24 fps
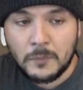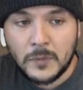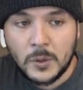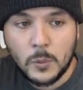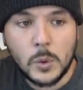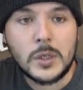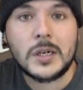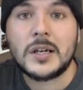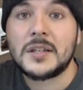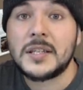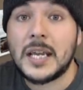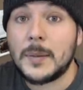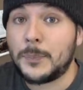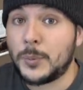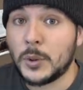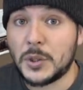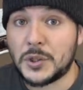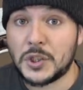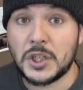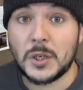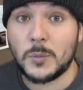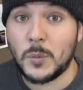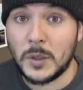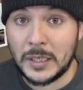Where does that
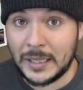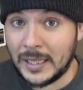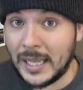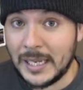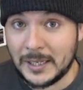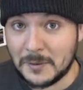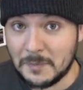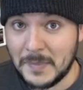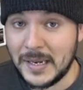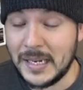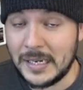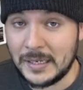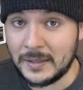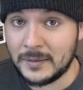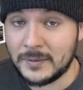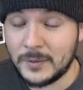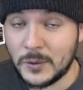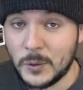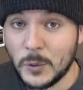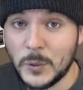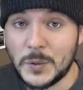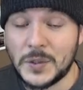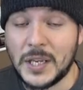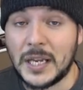put someone like me
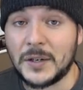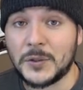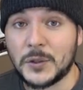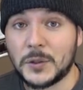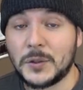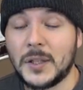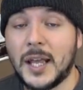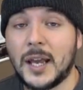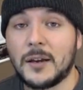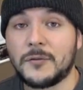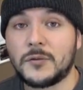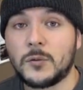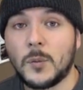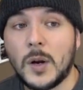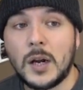who's center left?